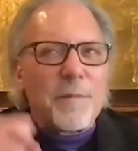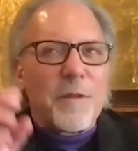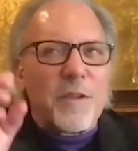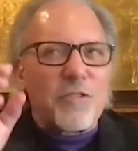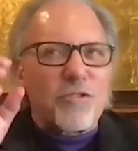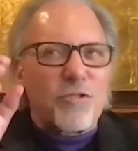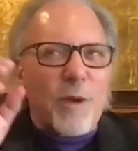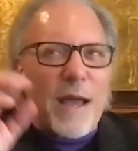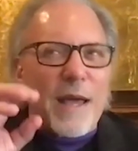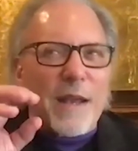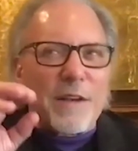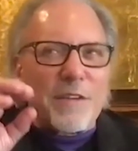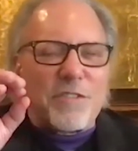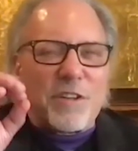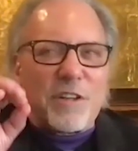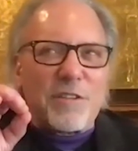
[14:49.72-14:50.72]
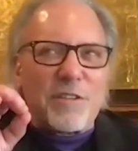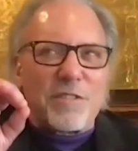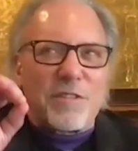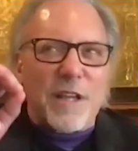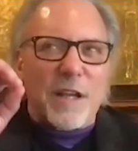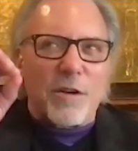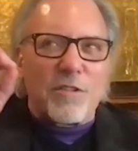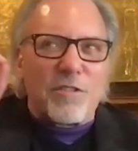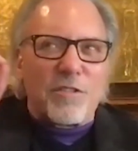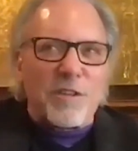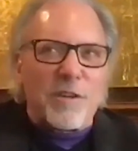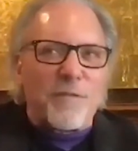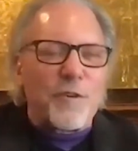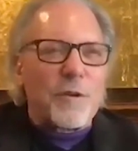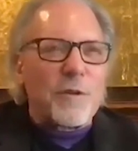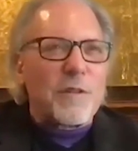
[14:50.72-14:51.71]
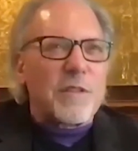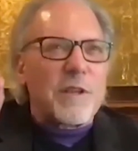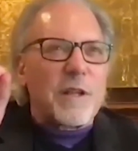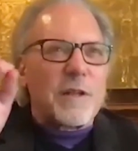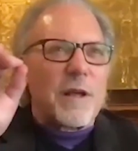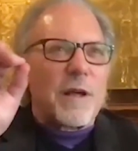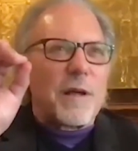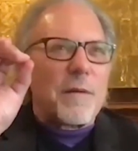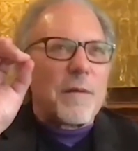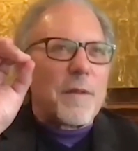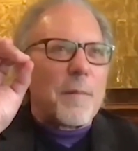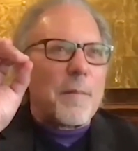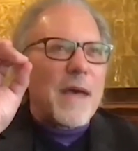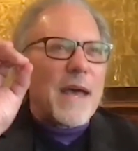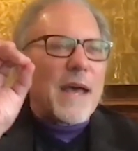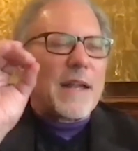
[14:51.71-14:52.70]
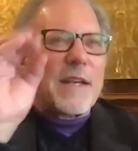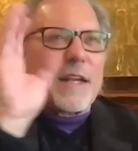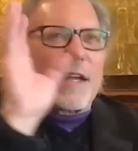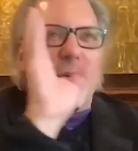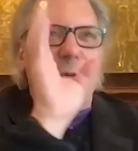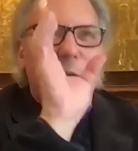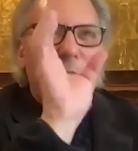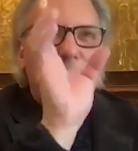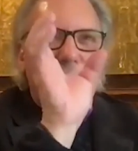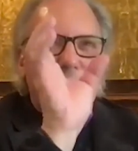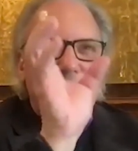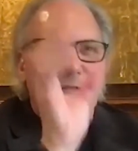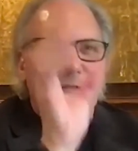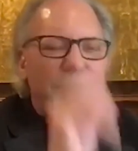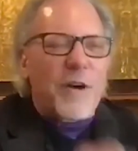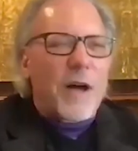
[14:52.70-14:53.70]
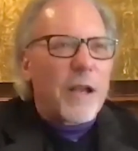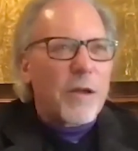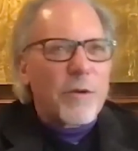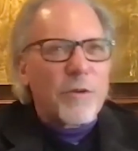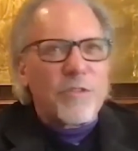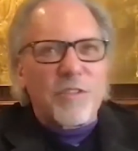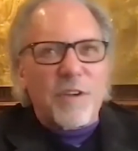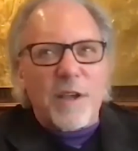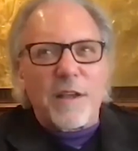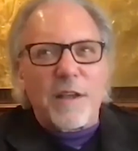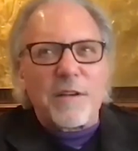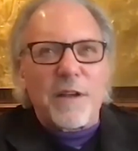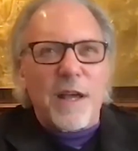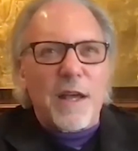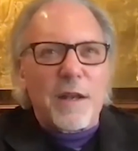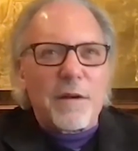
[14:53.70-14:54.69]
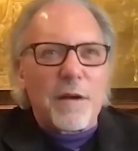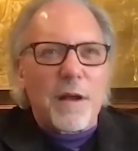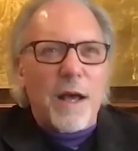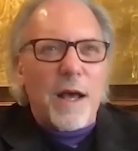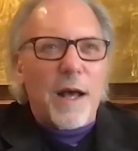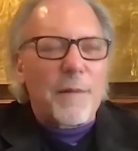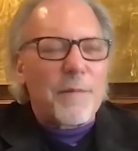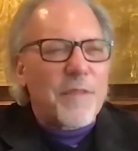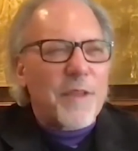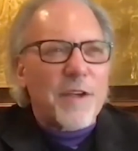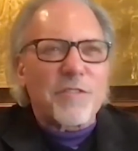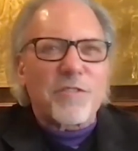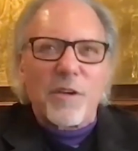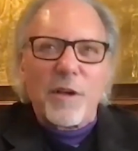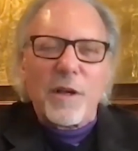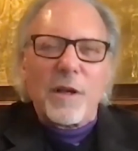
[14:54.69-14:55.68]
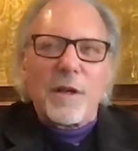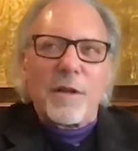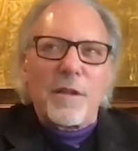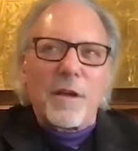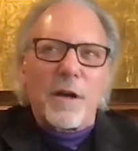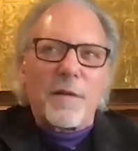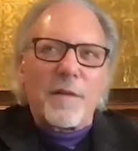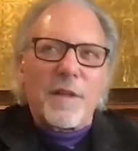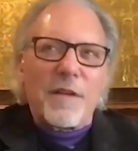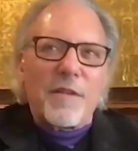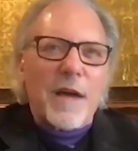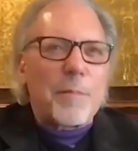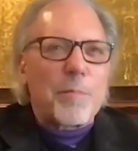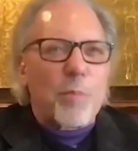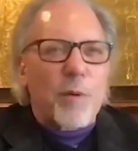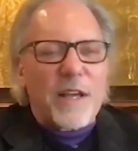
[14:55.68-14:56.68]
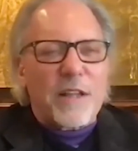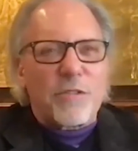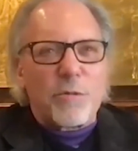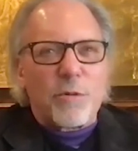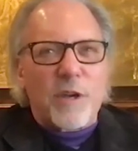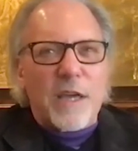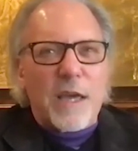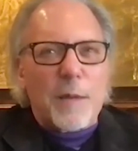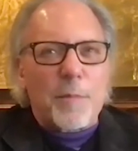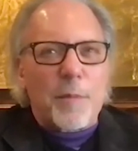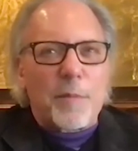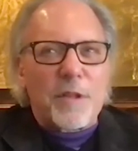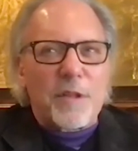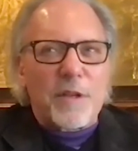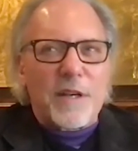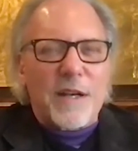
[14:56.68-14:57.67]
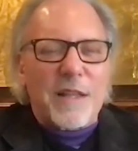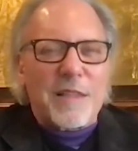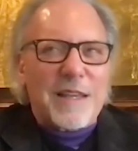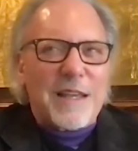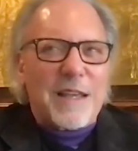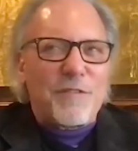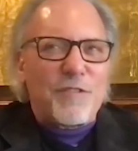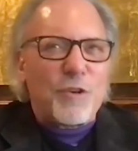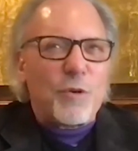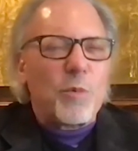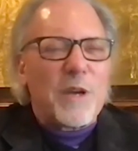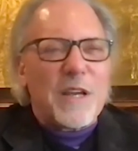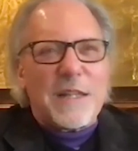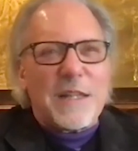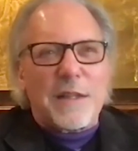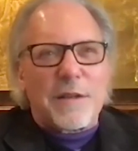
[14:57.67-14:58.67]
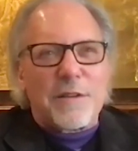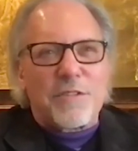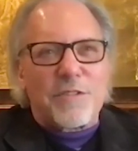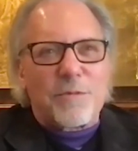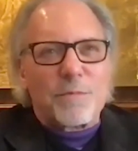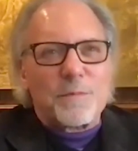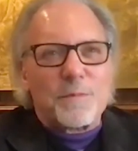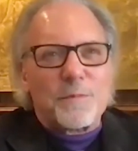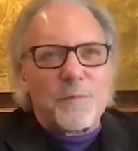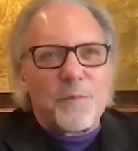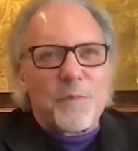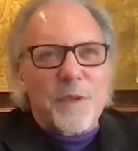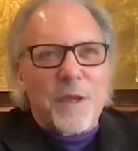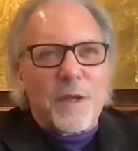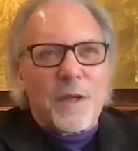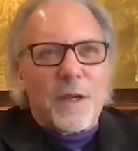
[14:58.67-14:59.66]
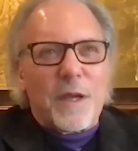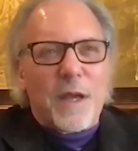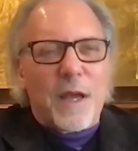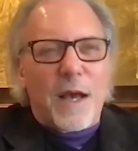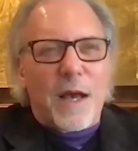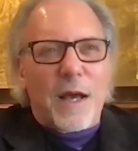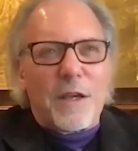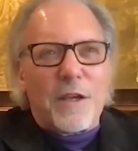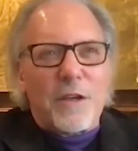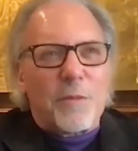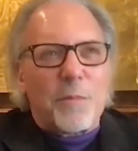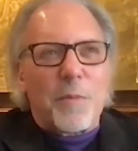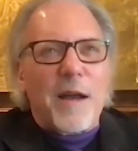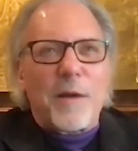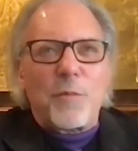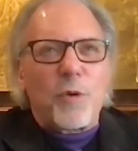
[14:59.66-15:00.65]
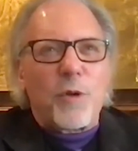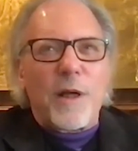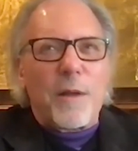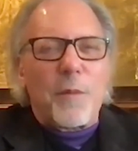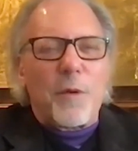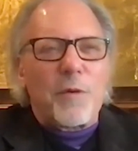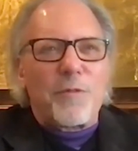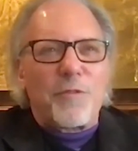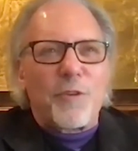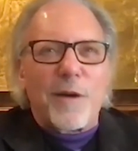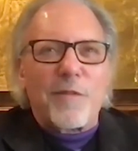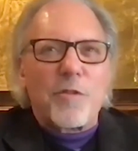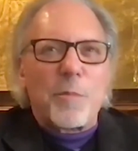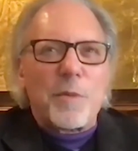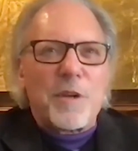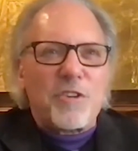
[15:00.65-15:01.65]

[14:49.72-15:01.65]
strategies that are different than the maddening crowd follows, and thus they've got breakthrough capability. And I think if you read this, your mind will forever be